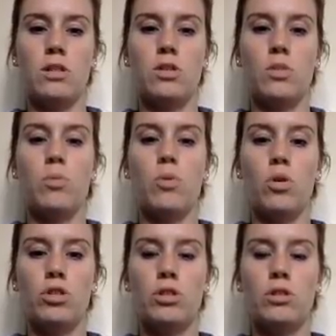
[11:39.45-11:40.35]
So
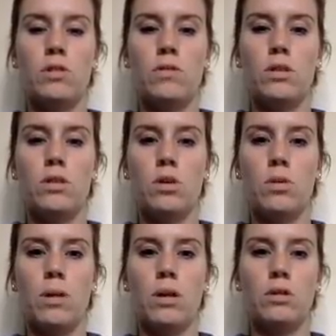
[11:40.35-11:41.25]
portions of these
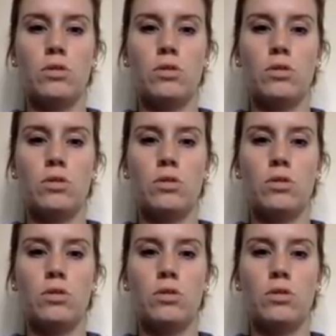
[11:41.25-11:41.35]
homologous